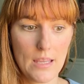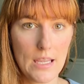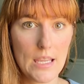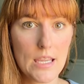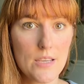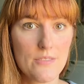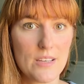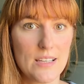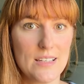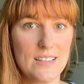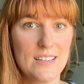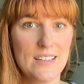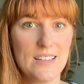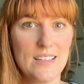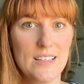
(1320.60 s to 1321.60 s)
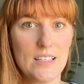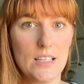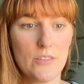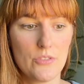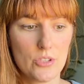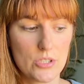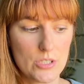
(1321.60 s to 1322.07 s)
even
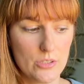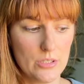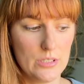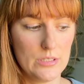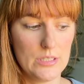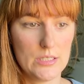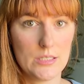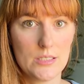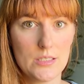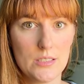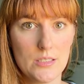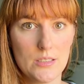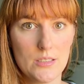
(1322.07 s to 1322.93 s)
if there's still illness